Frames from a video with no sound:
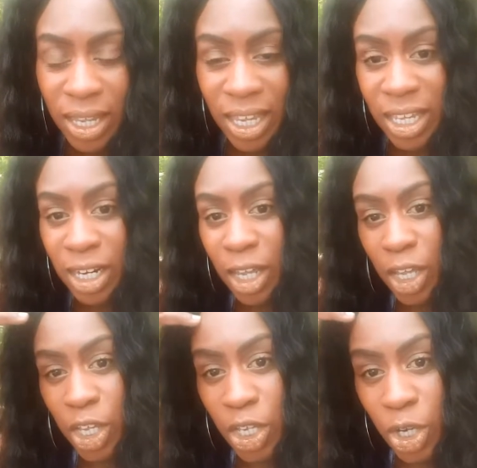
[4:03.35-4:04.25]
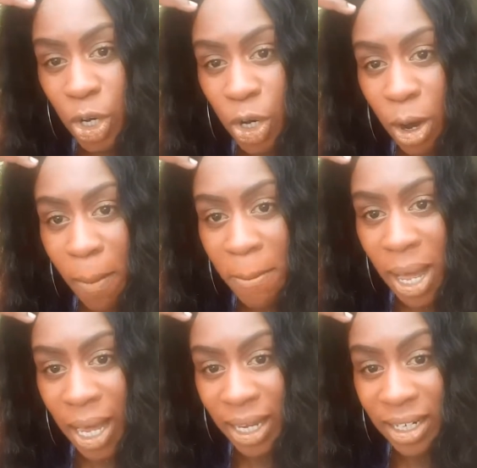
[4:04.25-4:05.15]
in your
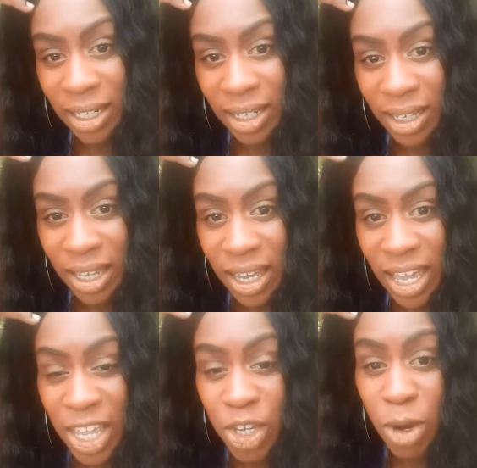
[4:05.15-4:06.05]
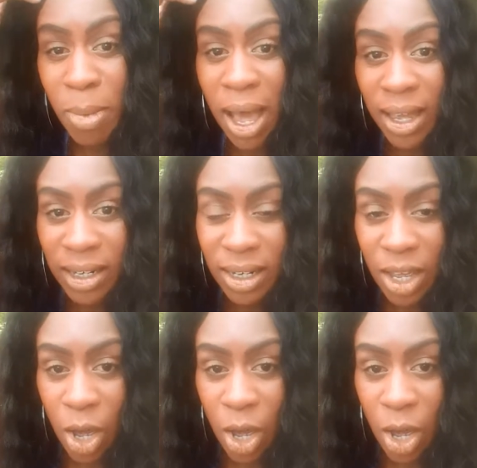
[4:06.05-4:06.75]
mind. In your mind.